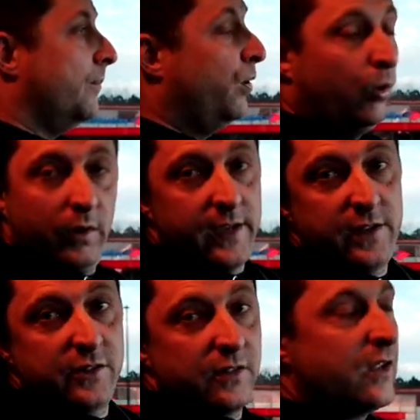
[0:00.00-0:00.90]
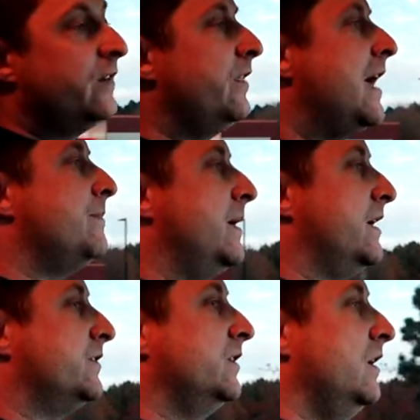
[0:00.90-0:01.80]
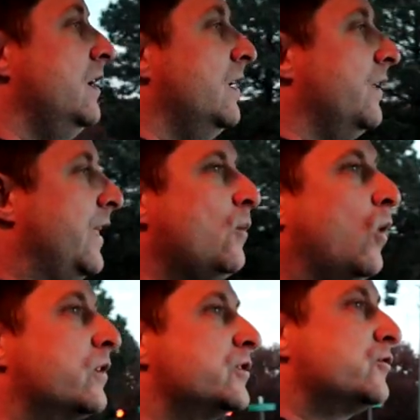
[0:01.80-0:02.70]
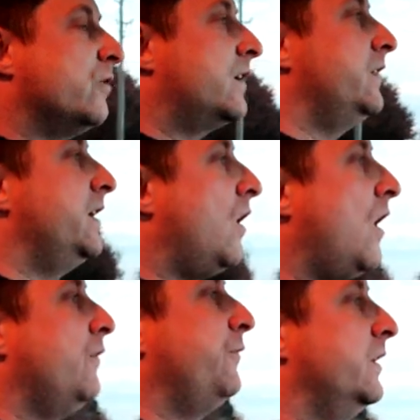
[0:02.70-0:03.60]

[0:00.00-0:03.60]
pulleys, none of that mess. They work strictly off